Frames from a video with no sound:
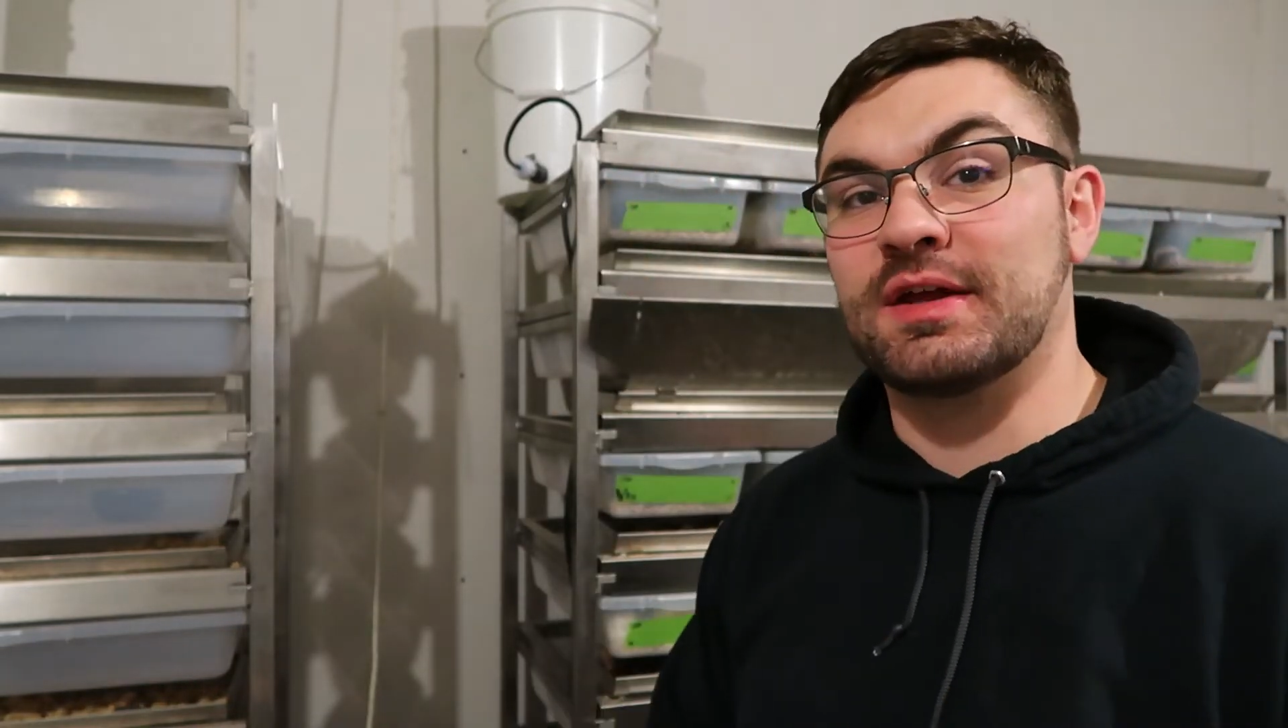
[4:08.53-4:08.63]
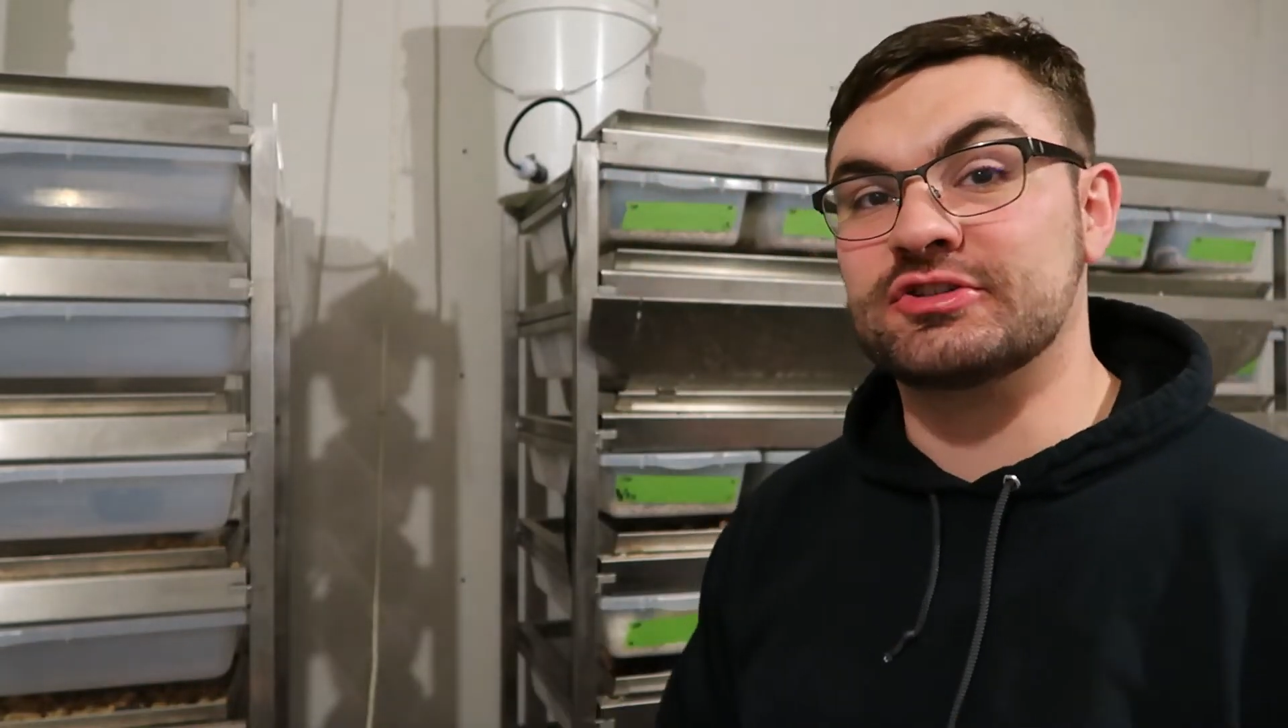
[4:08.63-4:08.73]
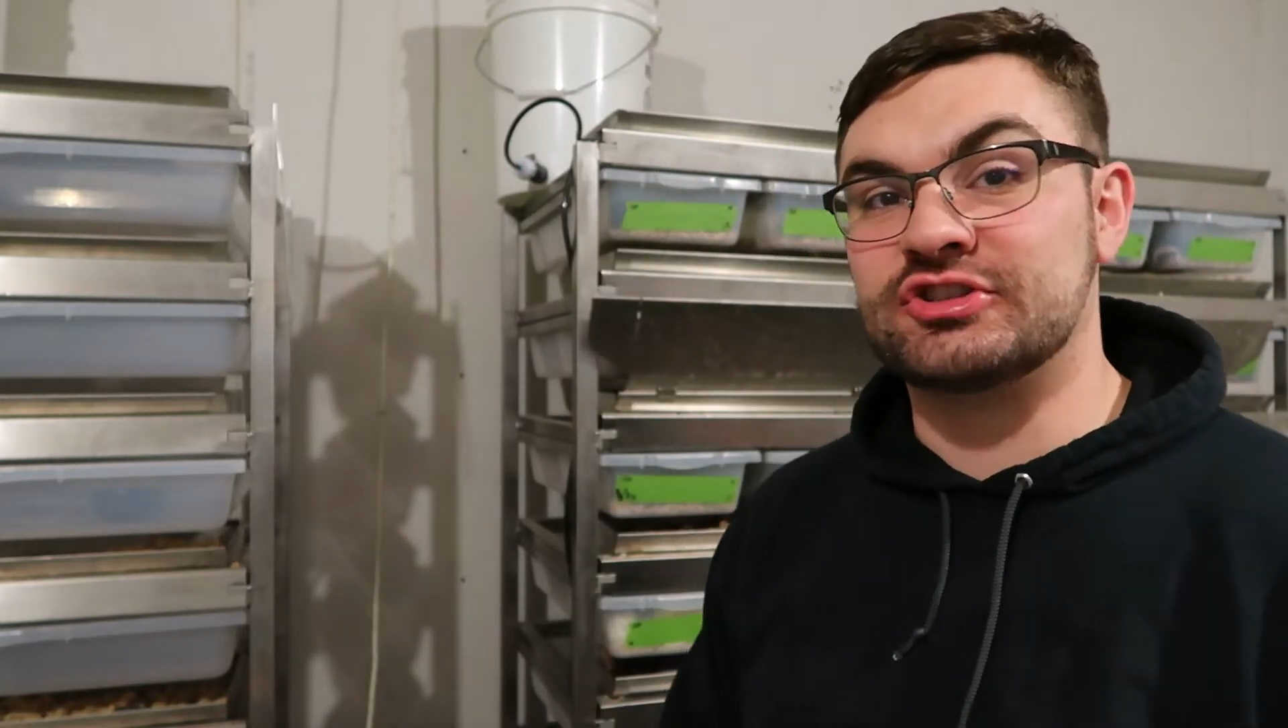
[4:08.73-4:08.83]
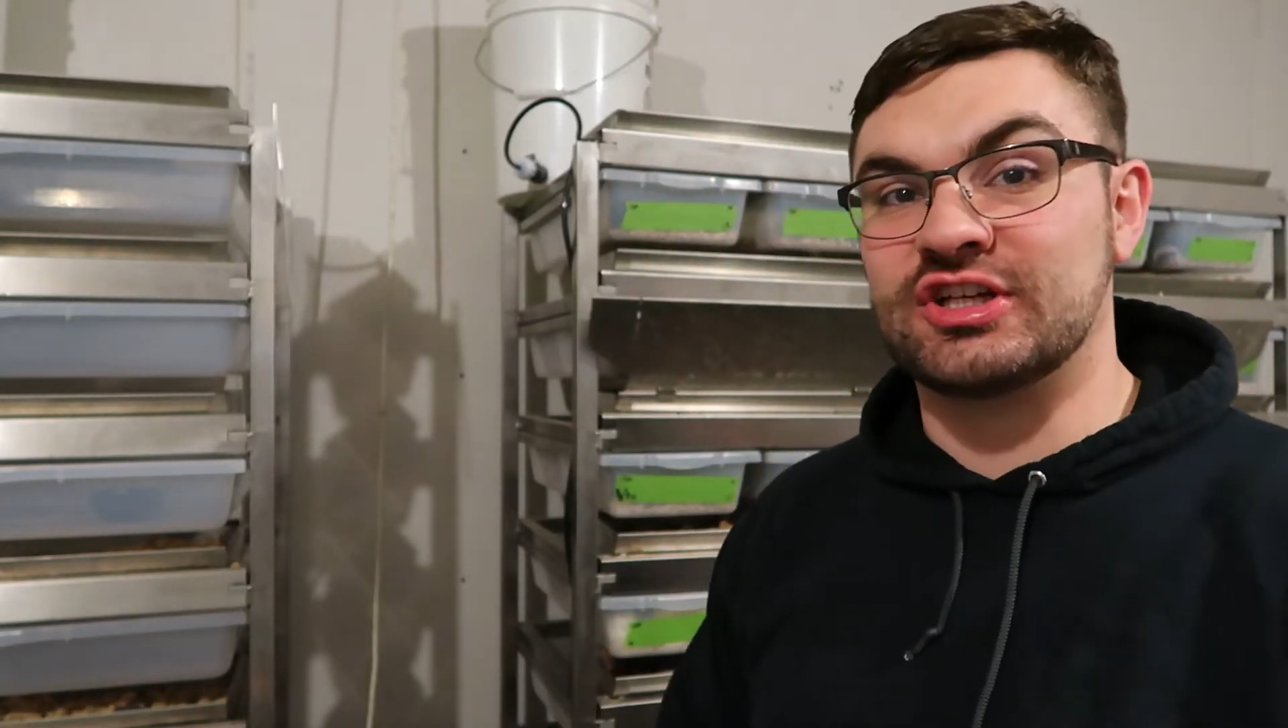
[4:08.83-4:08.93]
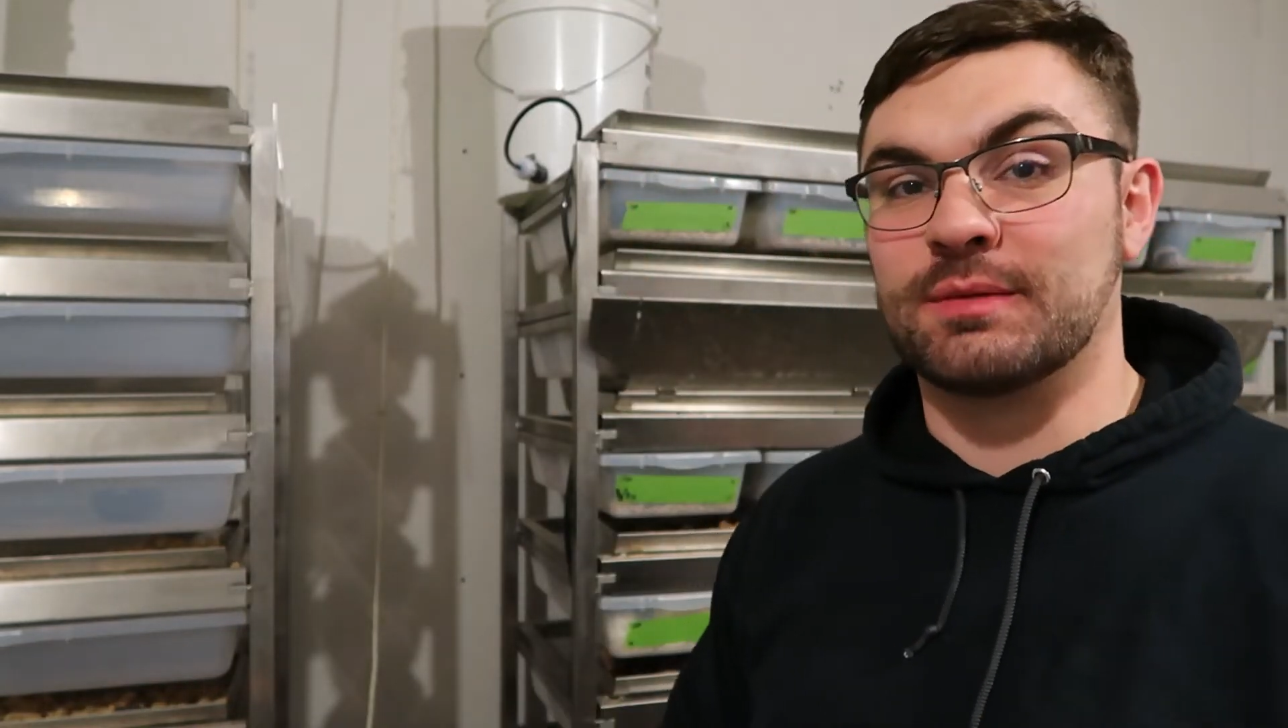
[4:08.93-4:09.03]
in
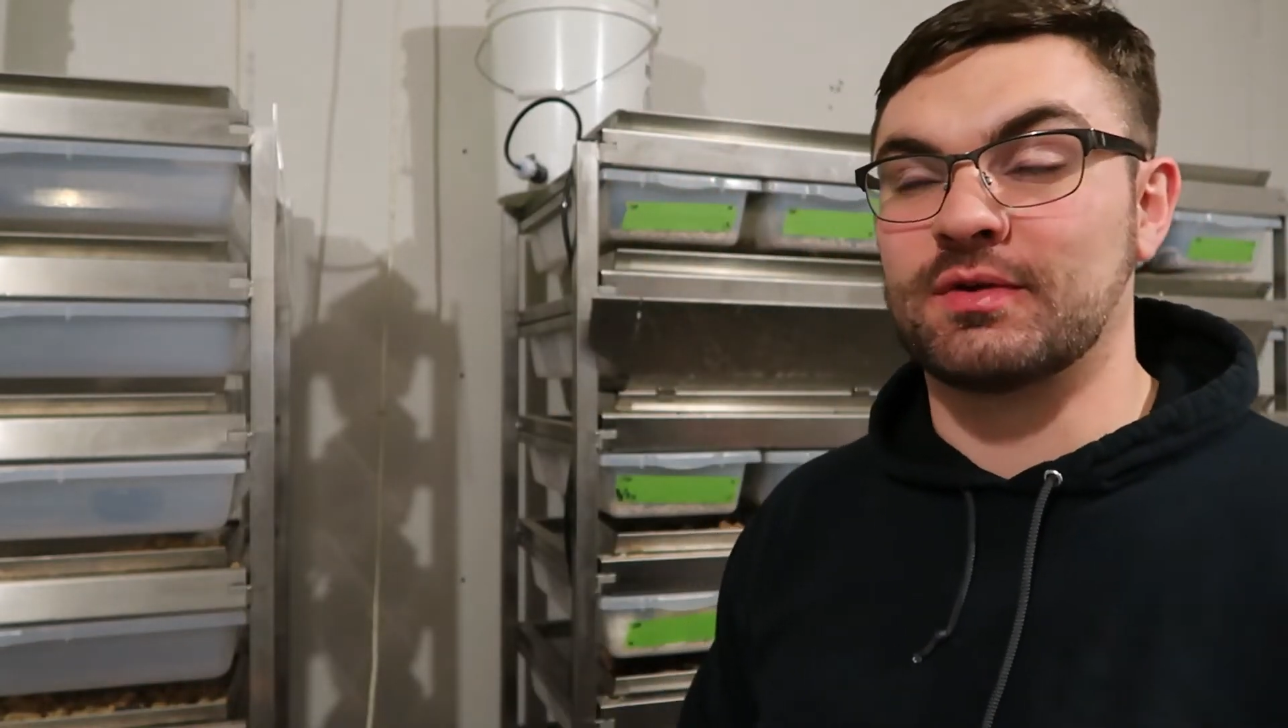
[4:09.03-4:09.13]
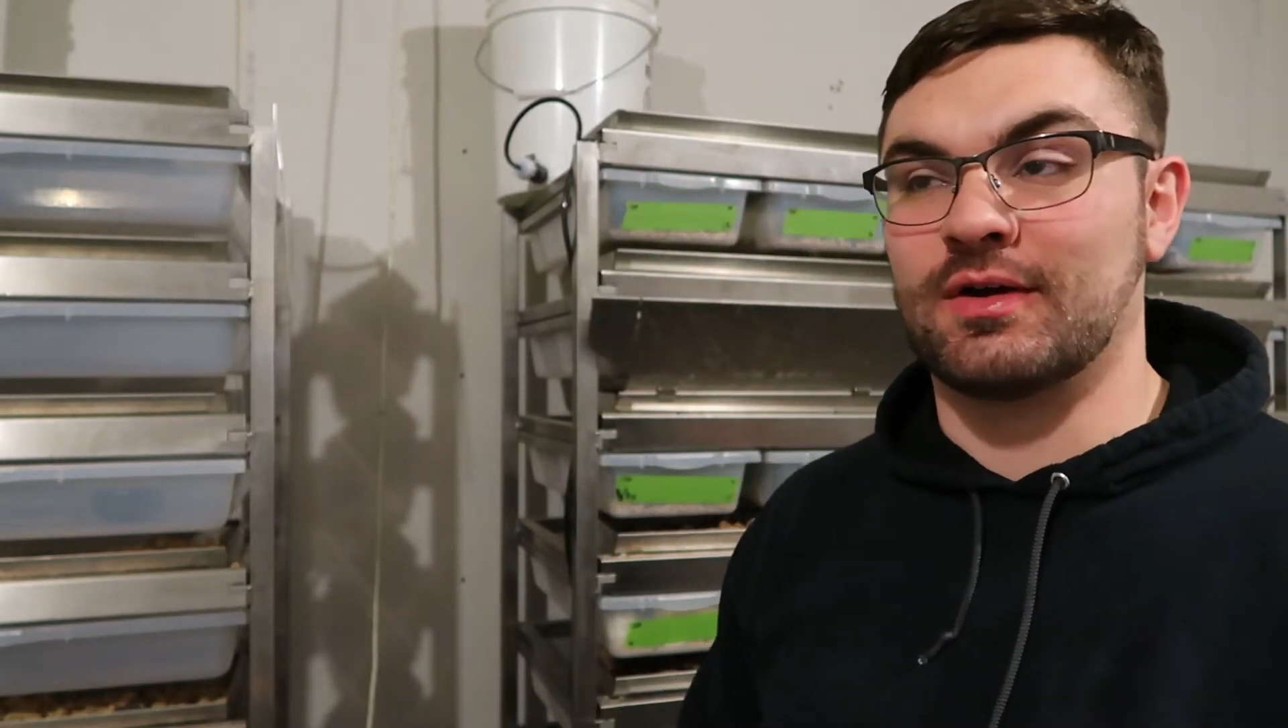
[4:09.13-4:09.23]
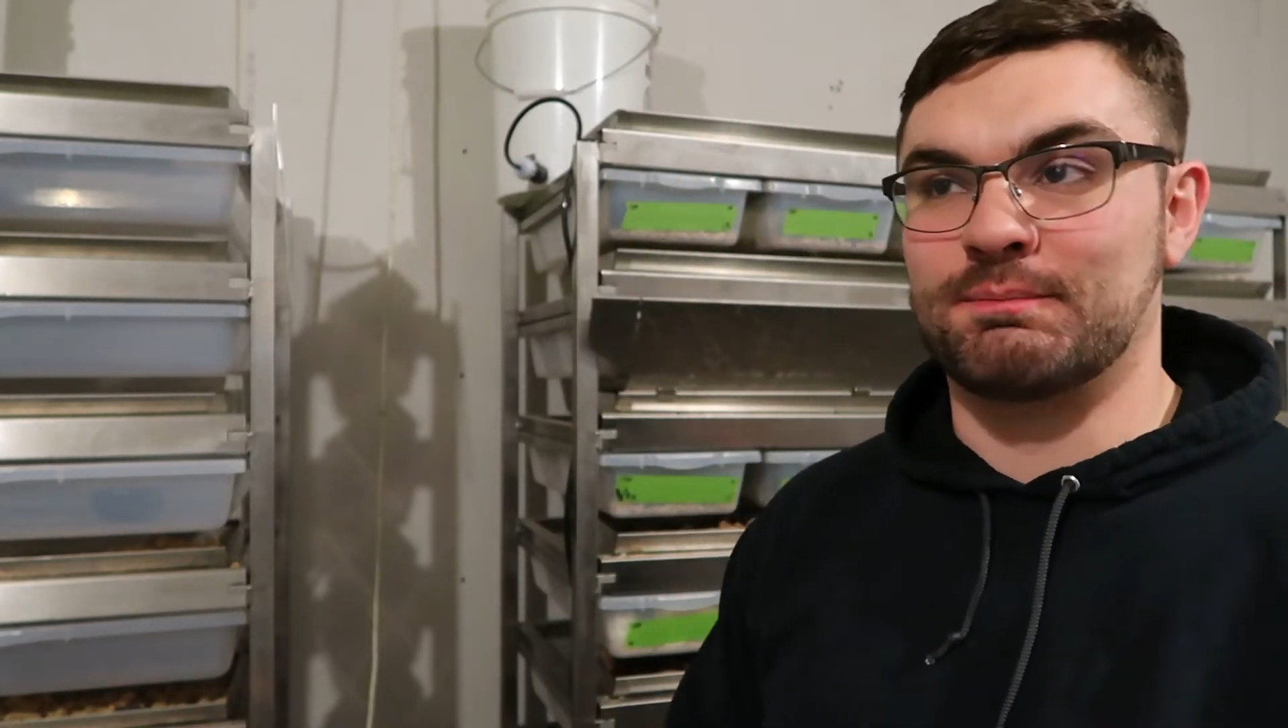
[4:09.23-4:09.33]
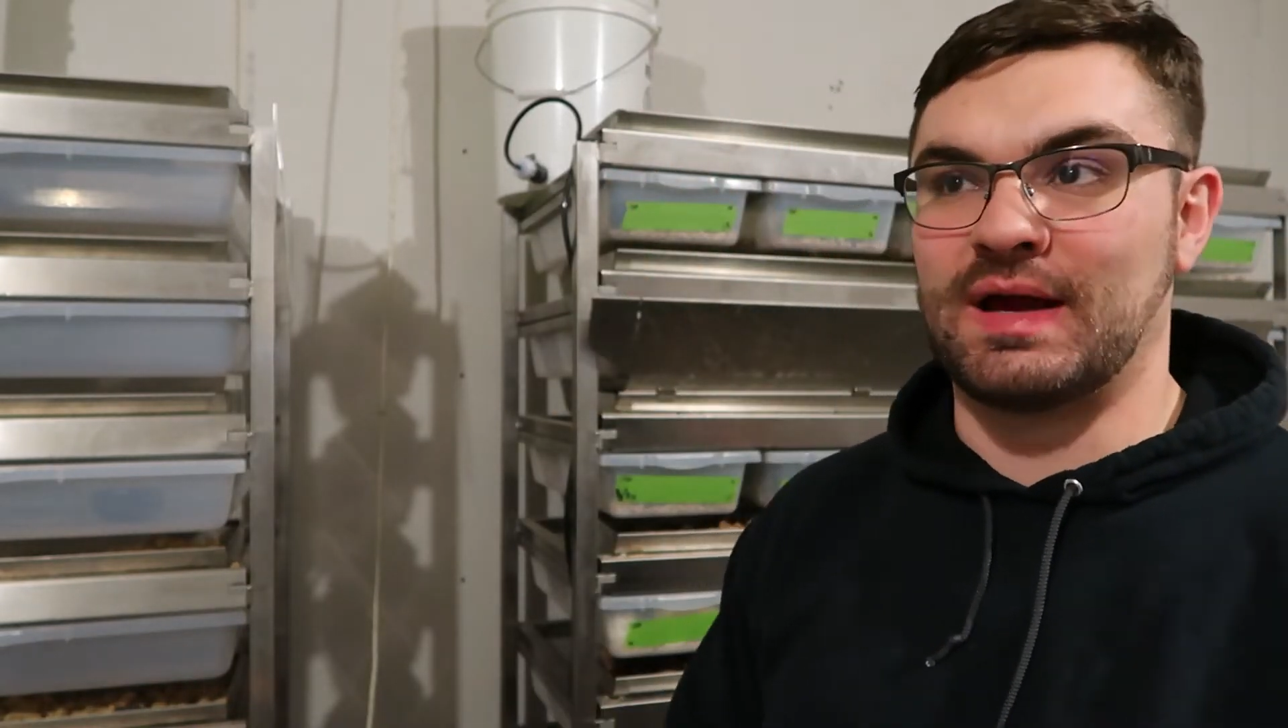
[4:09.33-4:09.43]
shipped on